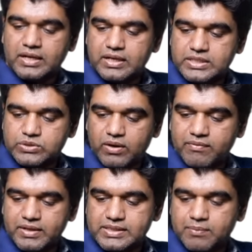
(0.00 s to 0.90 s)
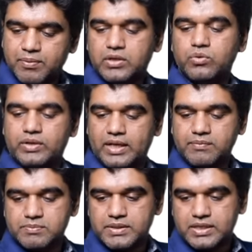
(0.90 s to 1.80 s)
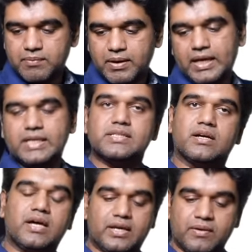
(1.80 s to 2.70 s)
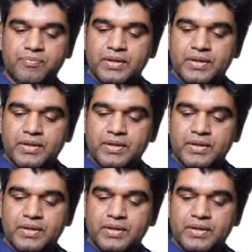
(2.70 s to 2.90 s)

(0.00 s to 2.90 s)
at least 12 weeks apart, two times measured by ELISA, correct.